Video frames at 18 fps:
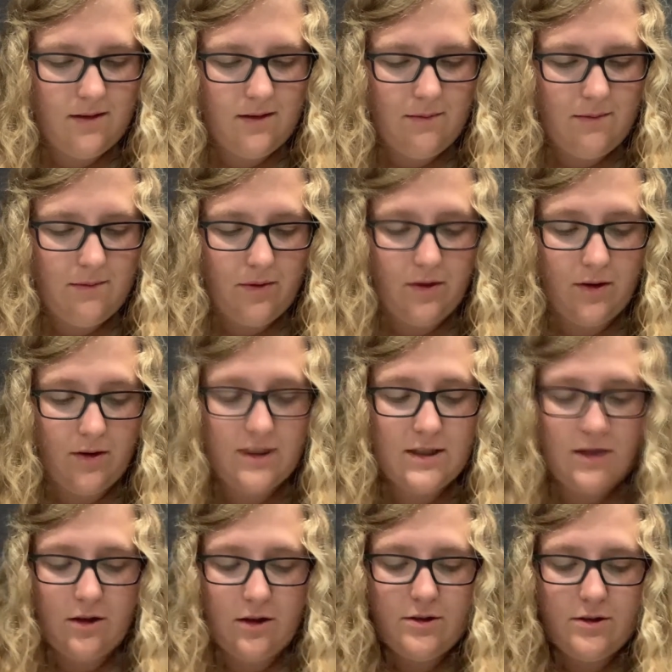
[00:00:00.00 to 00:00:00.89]
And Paul
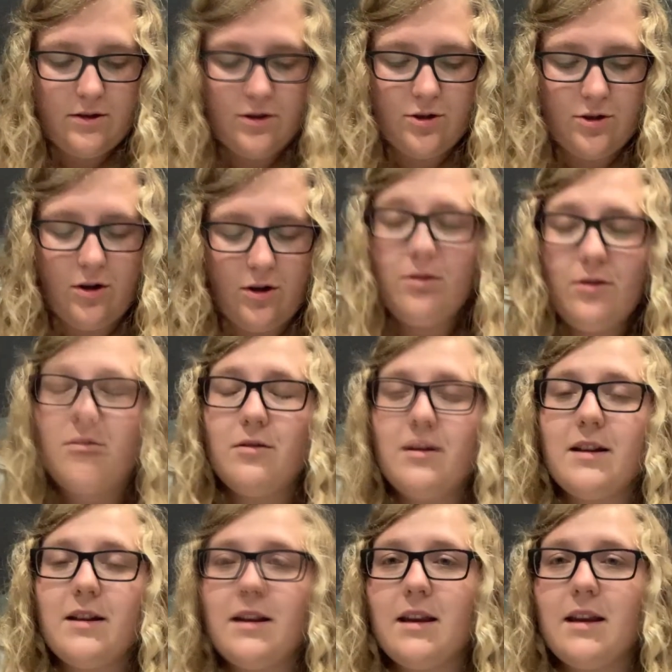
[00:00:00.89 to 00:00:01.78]
saw their struggle,
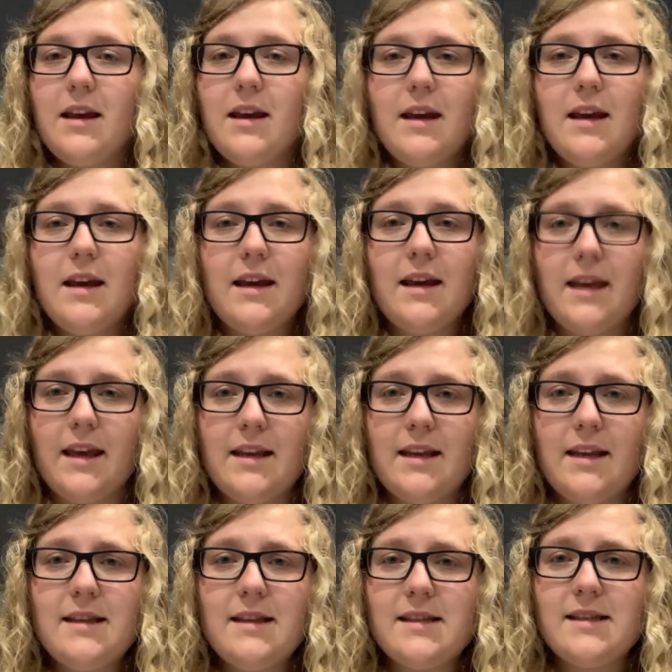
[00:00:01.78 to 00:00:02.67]
and he
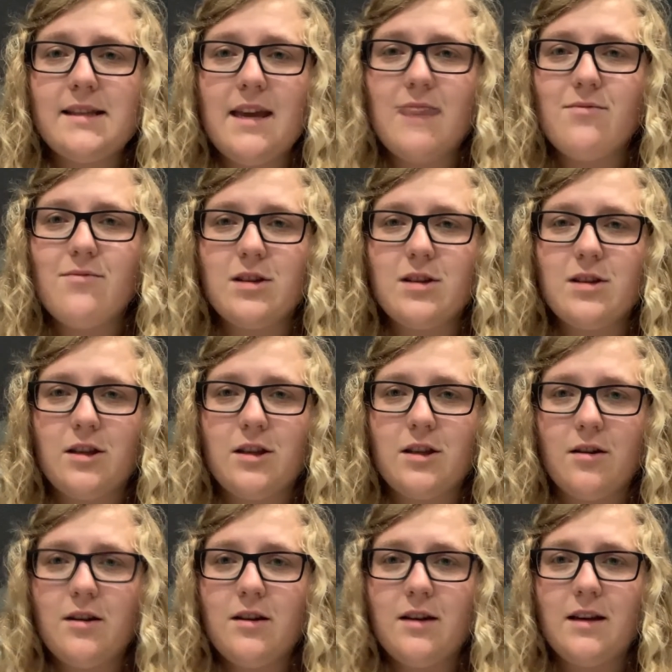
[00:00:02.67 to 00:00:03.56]
didn't say it was
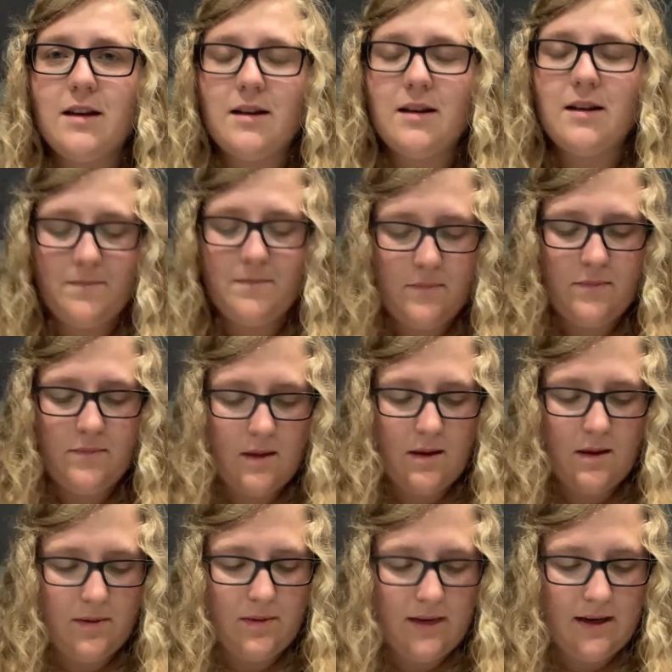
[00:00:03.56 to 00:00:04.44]
good,
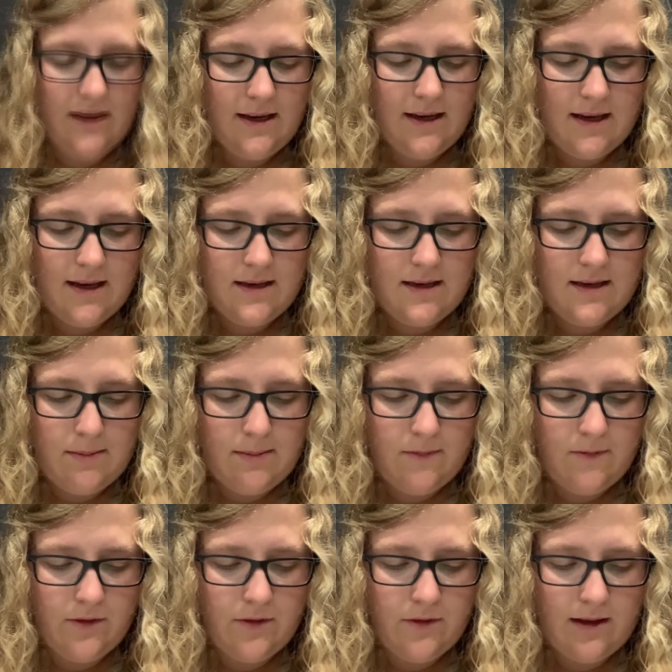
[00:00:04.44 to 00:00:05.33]
but he didn't condemn
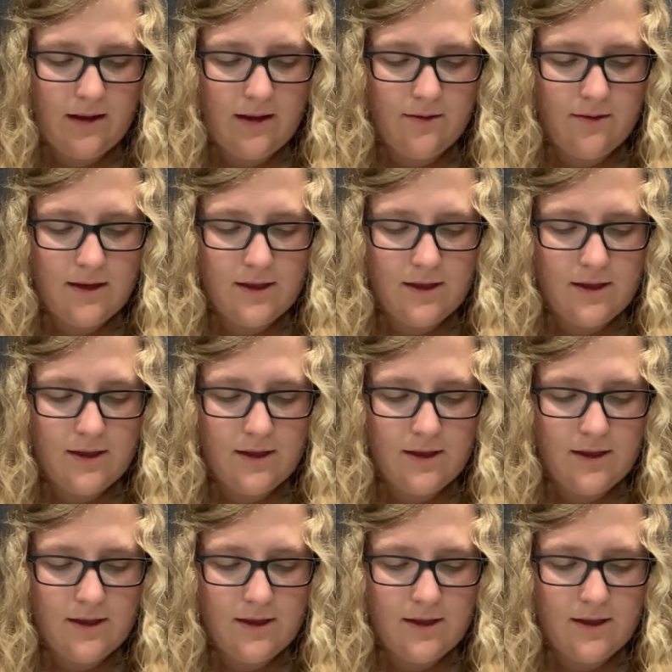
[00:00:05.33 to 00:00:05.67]
them for it either.